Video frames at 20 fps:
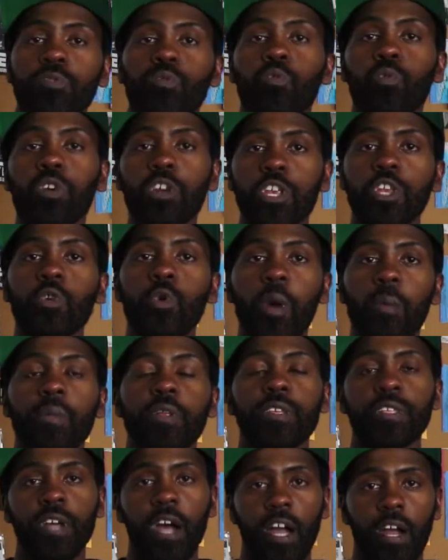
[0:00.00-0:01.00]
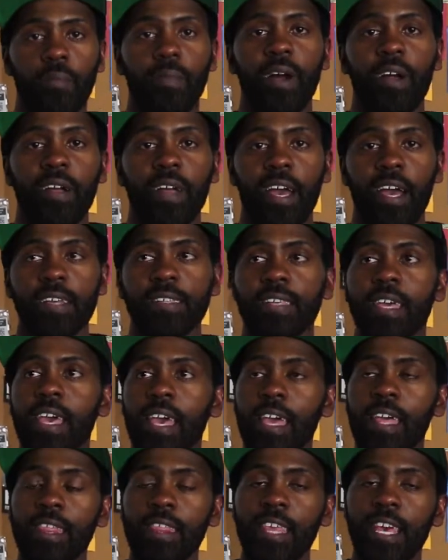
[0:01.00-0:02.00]
What do you want me to talk about, guys?
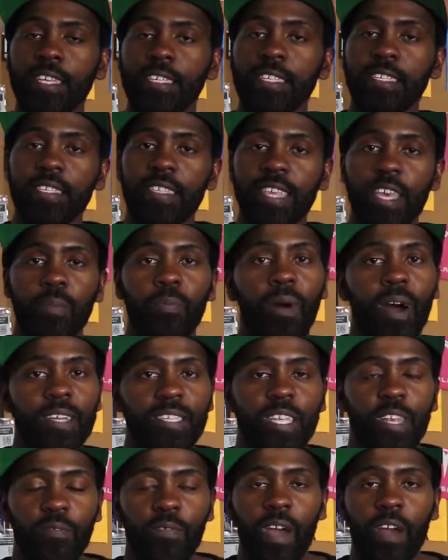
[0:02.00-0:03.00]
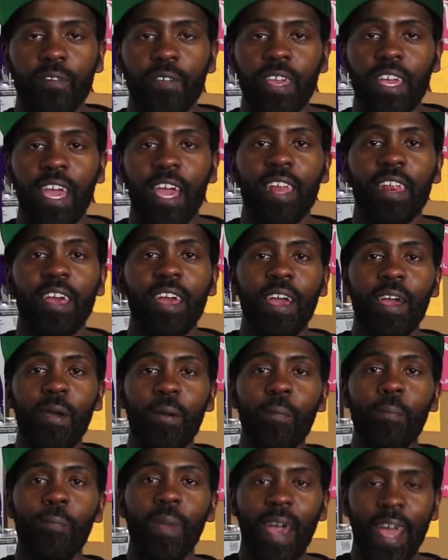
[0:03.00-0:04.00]
This is The Positive African.
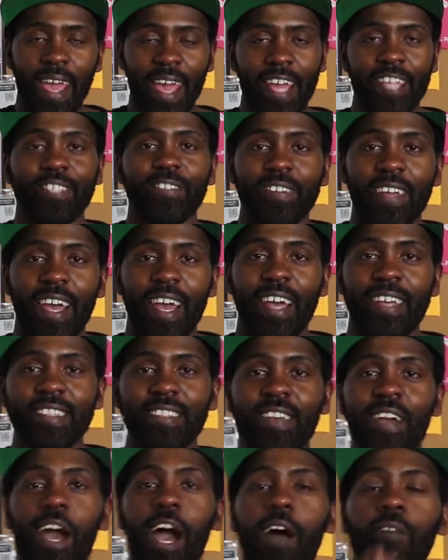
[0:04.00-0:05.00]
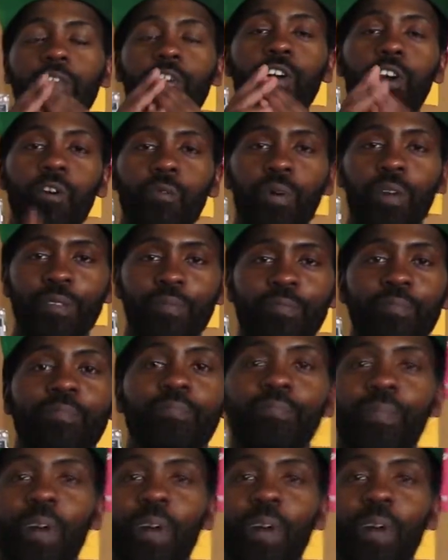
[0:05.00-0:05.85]
Back at you guys. Have a good one.